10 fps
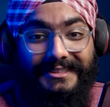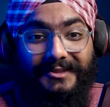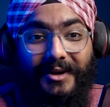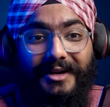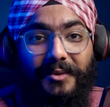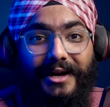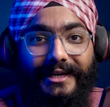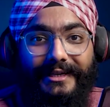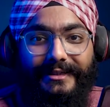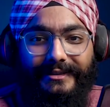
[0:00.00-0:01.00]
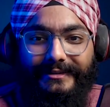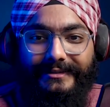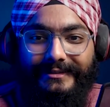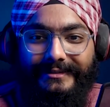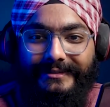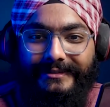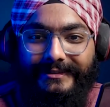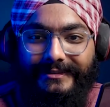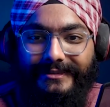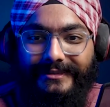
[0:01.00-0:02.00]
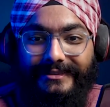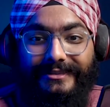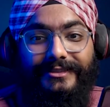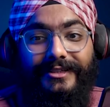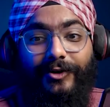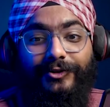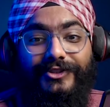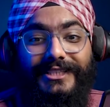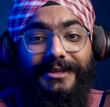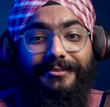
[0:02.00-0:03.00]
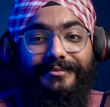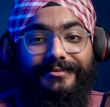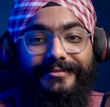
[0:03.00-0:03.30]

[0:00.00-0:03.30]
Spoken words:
Quite violent, huh? On Steam.